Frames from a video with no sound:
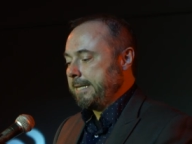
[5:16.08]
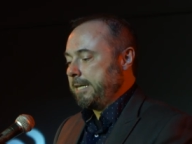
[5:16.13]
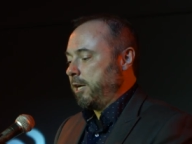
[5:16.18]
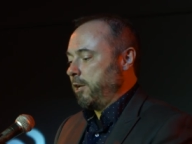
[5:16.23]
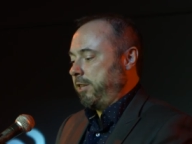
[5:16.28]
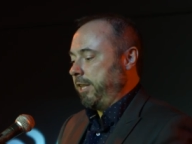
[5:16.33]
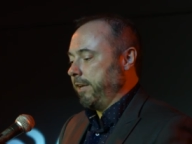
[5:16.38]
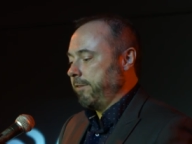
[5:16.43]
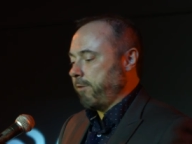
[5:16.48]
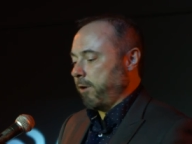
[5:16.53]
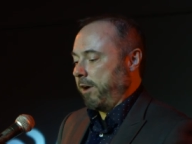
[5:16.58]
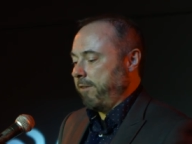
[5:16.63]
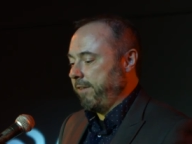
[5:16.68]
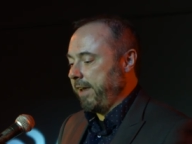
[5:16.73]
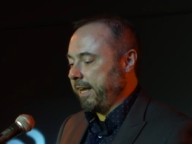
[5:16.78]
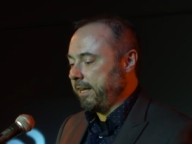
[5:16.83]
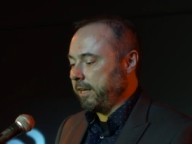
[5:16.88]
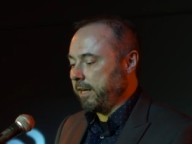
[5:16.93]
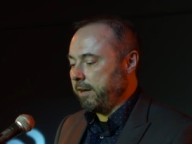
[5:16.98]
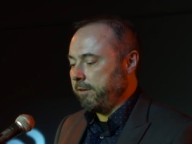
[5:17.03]
Think very
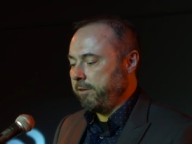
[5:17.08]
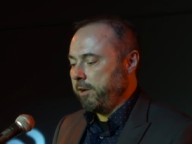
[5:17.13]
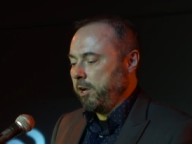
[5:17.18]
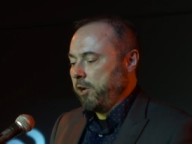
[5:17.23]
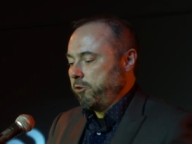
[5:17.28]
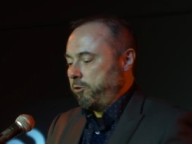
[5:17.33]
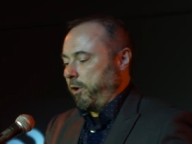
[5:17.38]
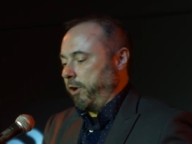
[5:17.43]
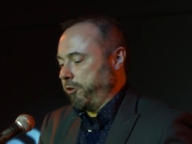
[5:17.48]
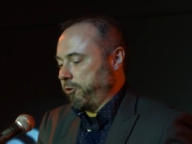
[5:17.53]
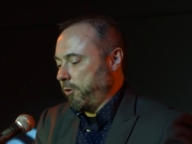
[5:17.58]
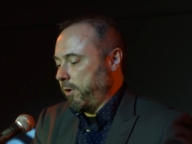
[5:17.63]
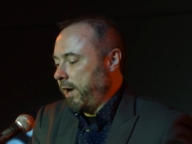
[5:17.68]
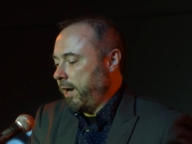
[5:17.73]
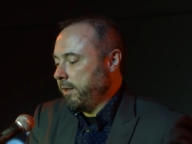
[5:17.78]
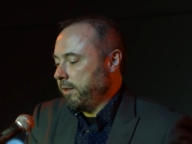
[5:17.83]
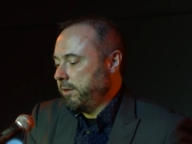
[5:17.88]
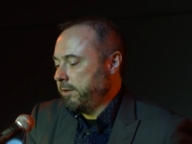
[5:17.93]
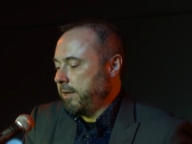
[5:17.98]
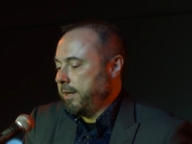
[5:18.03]
vaguely of Treasure
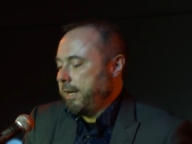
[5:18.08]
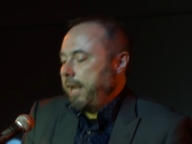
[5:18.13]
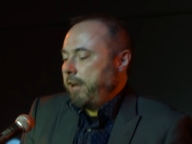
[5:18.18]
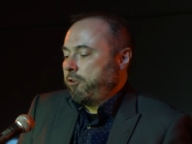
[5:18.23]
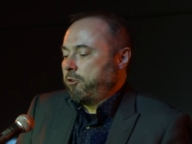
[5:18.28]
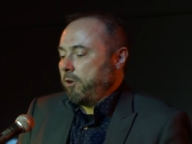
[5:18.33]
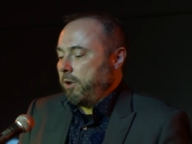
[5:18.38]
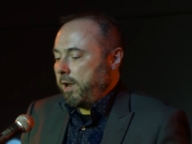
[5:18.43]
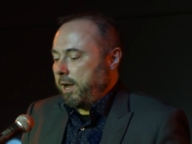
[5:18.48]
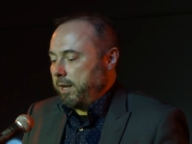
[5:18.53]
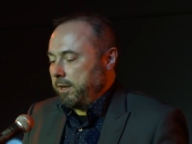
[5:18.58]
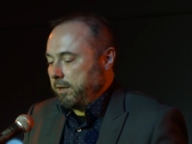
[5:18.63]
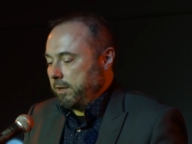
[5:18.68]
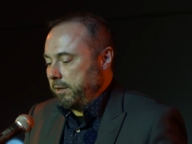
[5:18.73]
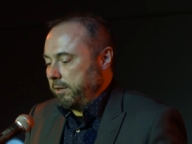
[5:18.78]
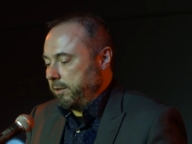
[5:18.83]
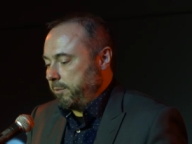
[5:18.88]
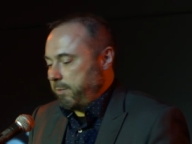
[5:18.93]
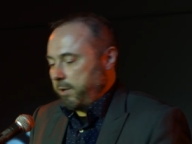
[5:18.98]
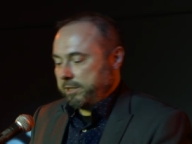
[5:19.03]
Island and Angel
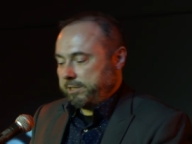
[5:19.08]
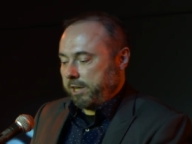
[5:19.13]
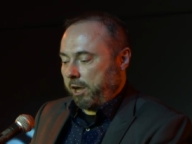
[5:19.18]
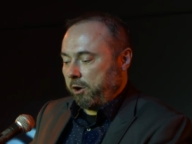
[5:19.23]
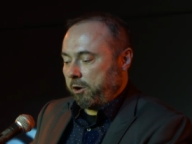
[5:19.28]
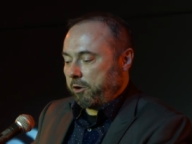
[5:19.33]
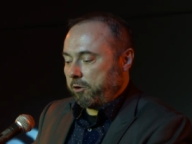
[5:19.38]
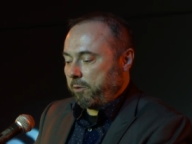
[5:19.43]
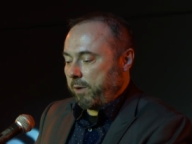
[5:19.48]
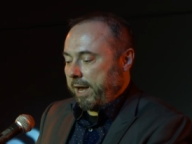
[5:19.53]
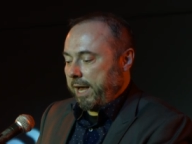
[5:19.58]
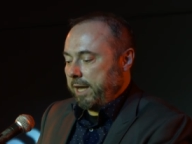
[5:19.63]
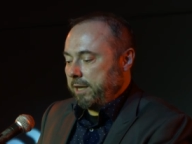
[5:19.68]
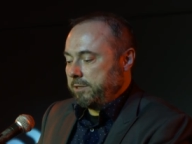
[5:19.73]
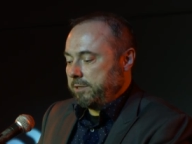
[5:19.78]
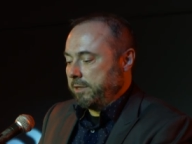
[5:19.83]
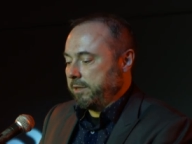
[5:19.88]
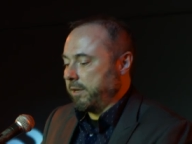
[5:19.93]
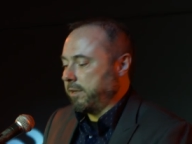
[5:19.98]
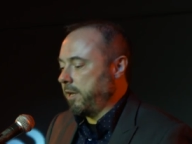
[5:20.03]
Island, plus Alcatraz
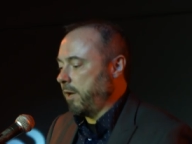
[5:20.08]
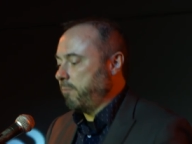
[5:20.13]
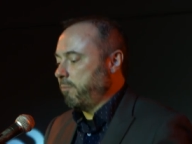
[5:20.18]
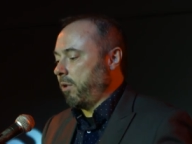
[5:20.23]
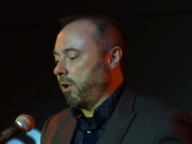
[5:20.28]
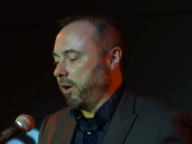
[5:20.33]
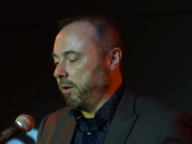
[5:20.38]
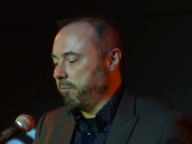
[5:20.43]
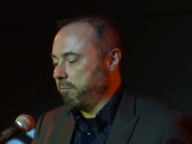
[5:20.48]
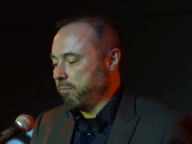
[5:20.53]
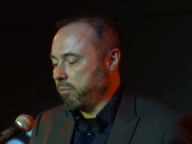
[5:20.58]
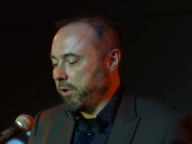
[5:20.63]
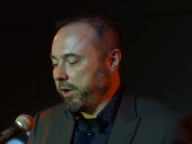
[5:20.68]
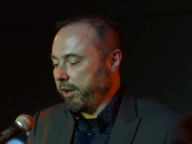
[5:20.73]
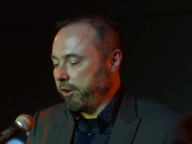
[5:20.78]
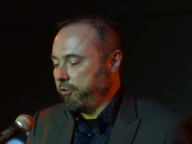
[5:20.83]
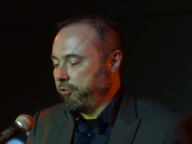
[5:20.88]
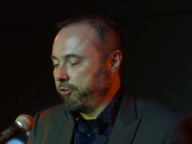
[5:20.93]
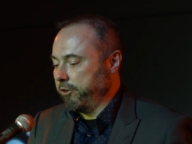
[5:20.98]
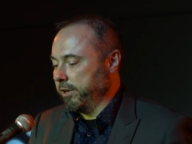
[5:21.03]
and the Dumbarton
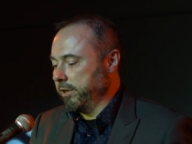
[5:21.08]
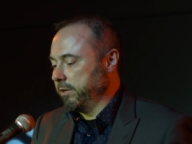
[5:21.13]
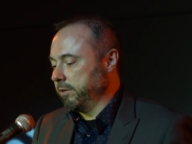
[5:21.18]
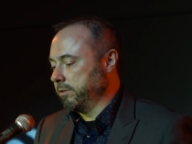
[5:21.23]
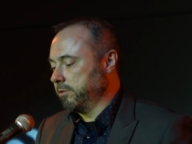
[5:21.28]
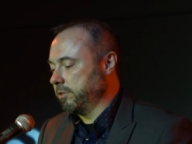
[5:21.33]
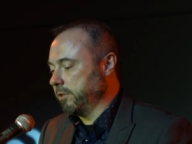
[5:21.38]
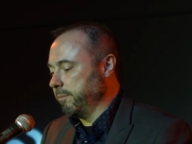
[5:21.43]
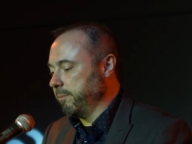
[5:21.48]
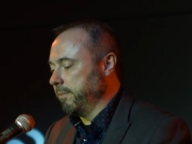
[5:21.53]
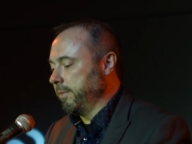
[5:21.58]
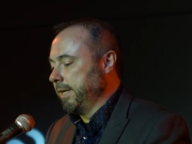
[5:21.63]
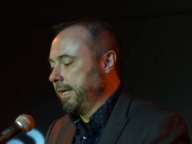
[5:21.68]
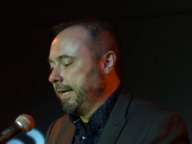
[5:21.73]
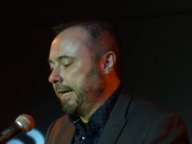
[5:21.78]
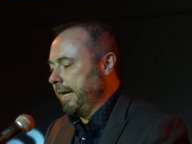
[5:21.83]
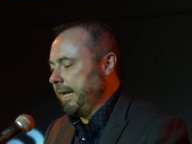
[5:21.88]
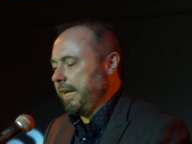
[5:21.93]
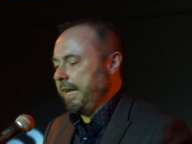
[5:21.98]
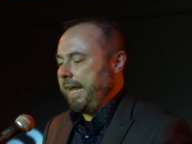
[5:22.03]
Bridge and some
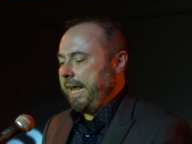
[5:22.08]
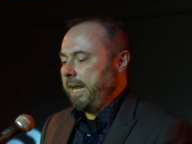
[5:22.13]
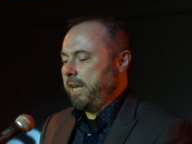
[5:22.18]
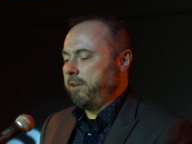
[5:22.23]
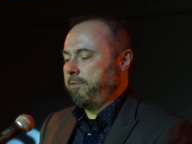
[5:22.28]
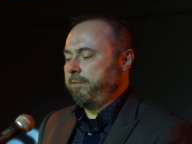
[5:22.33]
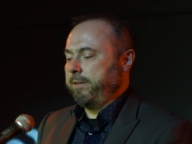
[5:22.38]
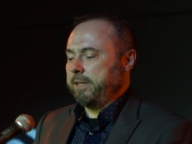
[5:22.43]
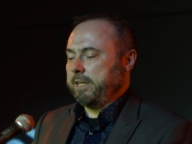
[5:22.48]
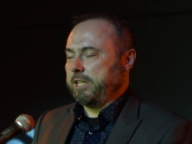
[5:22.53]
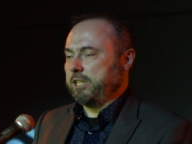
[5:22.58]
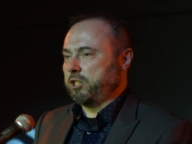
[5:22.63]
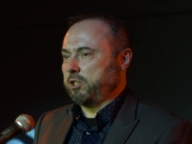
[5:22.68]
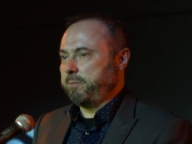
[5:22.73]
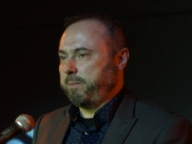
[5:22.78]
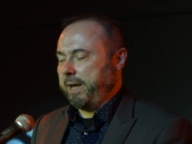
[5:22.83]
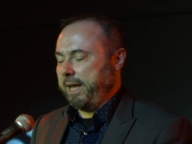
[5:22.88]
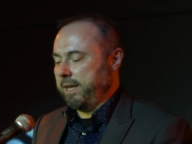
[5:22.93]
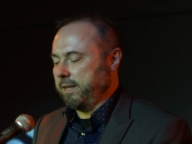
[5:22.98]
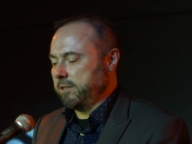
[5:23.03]
landfilly
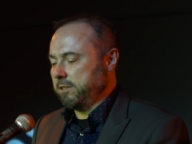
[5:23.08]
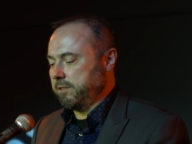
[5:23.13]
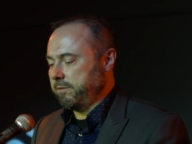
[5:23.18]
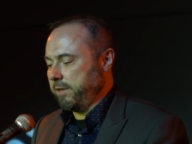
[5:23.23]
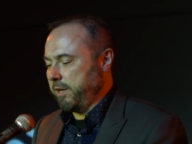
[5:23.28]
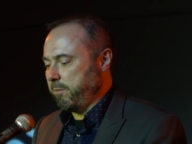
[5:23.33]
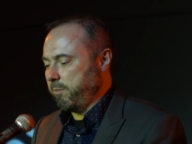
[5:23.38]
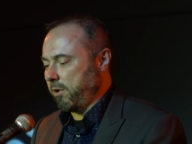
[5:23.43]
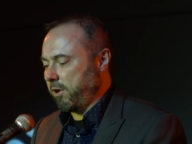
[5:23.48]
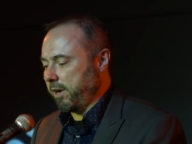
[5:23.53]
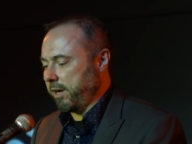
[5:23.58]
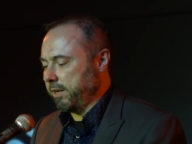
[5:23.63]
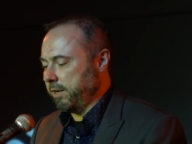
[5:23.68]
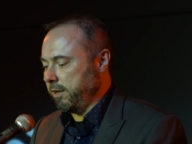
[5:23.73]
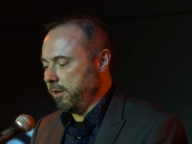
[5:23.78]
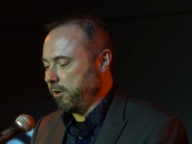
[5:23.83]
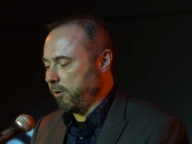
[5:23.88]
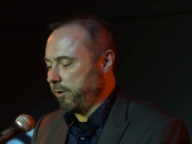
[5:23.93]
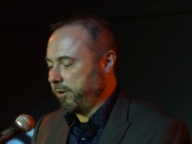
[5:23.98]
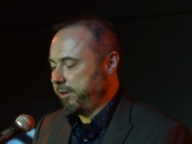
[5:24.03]
spans of the
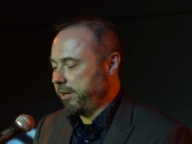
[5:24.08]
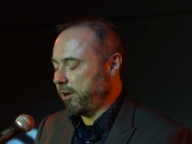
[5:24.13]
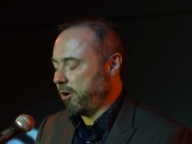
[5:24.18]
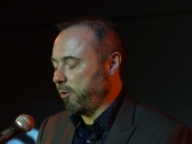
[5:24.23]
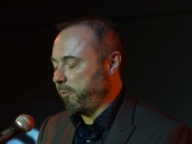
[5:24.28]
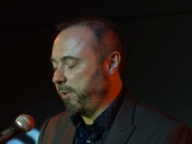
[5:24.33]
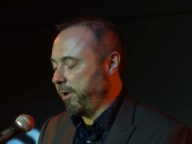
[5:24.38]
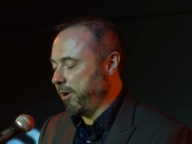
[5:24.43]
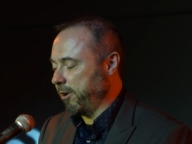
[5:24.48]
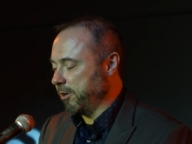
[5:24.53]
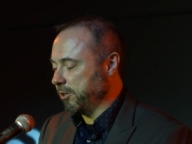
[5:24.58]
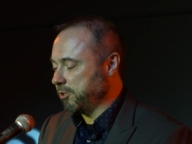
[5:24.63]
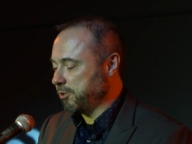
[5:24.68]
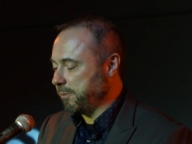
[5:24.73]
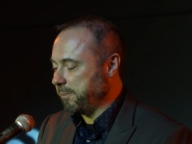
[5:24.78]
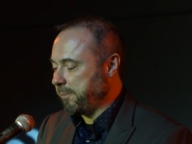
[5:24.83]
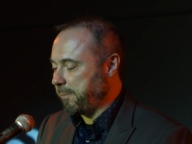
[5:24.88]
Embarcadero piers.